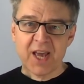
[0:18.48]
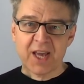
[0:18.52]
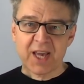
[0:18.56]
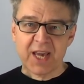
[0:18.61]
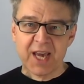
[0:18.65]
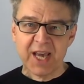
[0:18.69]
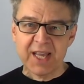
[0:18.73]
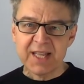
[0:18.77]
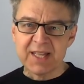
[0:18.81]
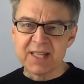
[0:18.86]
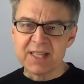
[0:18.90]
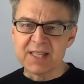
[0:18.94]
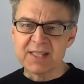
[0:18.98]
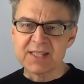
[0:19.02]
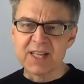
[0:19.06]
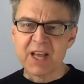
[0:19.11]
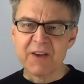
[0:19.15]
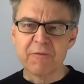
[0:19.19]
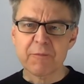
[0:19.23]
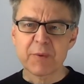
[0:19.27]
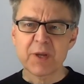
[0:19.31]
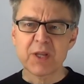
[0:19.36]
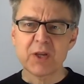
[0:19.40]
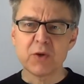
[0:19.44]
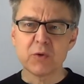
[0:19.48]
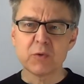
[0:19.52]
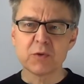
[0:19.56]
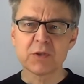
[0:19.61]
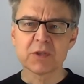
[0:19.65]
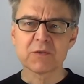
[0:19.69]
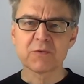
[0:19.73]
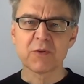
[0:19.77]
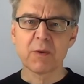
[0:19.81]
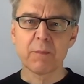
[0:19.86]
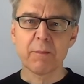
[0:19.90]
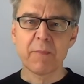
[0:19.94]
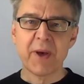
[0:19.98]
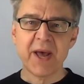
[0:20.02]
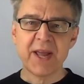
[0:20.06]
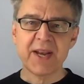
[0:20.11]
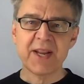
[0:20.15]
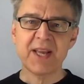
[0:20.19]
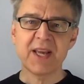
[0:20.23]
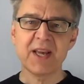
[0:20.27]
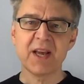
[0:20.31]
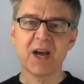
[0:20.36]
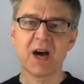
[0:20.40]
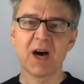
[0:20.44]
Candles have been used for
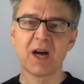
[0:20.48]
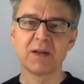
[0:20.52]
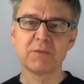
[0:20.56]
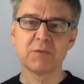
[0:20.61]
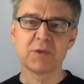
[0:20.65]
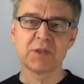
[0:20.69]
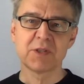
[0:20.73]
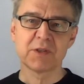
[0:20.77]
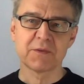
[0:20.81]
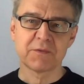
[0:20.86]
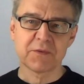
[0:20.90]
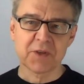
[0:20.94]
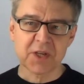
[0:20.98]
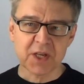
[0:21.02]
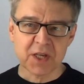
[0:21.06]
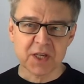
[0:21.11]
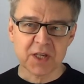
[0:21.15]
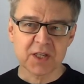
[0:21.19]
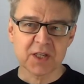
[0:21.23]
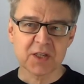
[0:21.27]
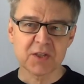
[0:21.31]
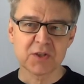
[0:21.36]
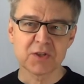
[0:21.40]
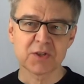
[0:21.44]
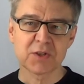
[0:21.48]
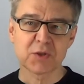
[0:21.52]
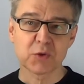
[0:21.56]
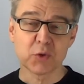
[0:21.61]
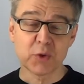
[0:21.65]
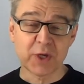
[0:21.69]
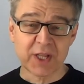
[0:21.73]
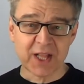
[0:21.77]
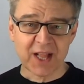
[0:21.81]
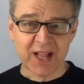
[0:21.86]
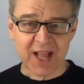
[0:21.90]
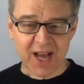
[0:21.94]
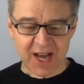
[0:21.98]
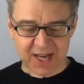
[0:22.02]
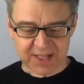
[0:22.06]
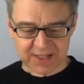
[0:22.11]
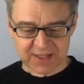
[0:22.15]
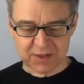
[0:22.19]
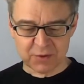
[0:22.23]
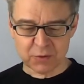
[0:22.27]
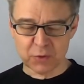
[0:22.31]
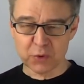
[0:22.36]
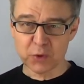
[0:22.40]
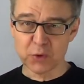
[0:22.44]
many hundreds of years to
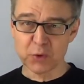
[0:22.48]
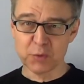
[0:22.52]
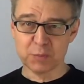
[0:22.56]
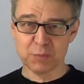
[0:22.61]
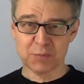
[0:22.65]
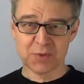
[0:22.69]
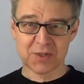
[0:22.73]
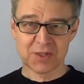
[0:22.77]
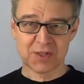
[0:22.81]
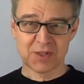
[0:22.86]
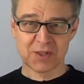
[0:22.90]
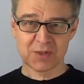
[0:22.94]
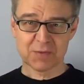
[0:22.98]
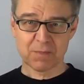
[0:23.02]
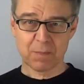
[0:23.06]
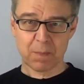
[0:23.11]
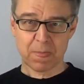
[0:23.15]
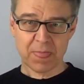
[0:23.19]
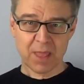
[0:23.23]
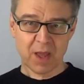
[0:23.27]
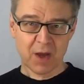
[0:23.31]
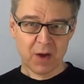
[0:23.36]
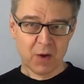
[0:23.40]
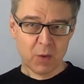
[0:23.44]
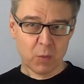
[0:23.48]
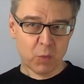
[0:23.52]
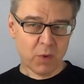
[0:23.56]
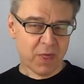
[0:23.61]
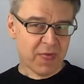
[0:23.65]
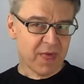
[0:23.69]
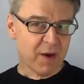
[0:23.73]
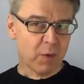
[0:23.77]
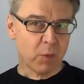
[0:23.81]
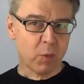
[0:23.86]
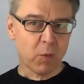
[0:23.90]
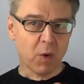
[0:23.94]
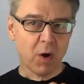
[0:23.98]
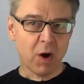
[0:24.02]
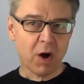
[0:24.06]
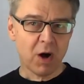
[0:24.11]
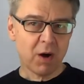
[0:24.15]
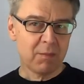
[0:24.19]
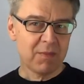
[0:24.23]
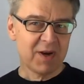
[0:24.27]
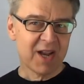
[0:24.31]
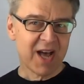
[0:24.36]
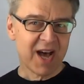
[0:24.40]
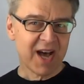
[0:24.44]
enlighten rooms. With their
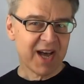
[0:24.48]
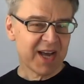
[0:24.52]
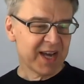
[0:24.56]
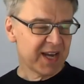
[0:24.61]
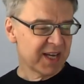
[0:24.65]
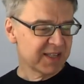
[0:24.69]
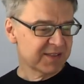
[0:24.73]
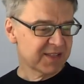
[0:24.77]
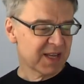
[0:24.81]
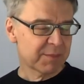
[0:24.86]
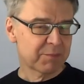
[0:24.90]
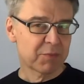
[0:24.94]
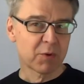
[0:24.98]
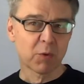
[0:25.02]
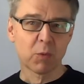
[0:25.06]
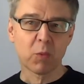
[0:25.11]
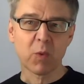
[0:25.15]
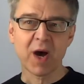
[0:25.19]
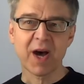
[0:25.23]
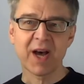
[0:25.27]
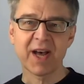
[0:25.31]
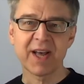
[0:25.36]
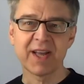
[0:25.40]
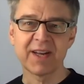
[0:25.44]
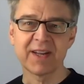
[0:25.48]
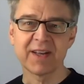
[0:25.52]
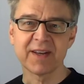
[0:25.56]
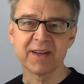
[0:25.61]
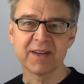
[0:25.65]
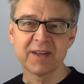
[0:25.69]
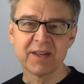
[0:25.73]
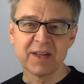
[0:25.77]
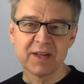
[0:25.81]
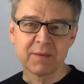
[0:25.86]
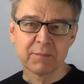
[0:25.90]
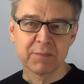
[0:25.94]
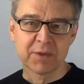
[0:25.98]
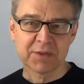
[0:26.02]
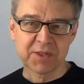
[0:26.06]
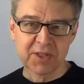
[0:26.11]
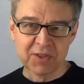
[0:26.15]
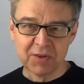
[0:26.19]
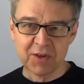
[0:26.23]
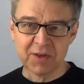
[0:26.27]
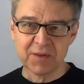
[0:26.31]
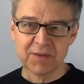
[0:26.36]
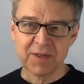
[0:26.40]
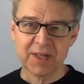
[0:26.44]
warm light they provide a
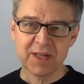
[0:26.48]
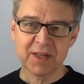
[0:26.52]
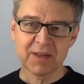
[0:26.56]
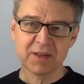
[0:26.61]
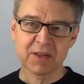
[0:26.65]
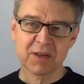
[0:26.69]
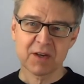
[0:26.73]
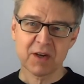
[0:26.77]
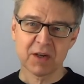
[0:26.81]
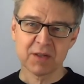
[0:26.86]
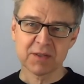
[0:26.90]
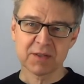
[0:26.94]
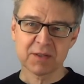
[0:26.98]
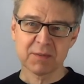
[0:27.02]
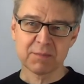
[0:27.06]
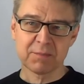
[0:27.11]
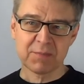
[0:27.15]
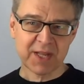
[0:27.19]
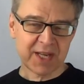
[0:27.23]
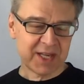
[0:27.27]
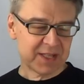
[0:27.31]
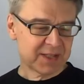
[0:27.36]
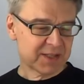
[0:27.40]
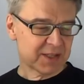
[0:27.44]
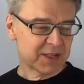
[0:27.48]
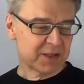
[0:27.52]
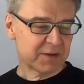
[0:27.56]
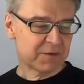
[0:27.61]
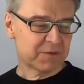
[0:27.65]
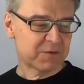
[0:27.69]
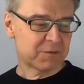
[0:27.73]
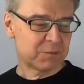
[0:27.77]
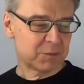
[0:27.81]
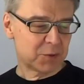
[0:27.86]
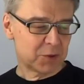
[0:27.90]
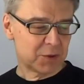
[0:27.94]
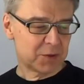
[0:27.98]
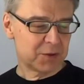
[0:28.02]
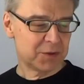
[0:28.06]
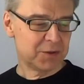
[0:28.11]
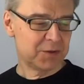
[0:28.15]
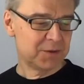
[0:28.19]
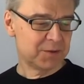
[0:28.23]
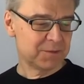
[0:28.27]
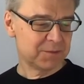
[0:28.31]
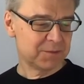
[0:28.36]
particularly contemplative mood.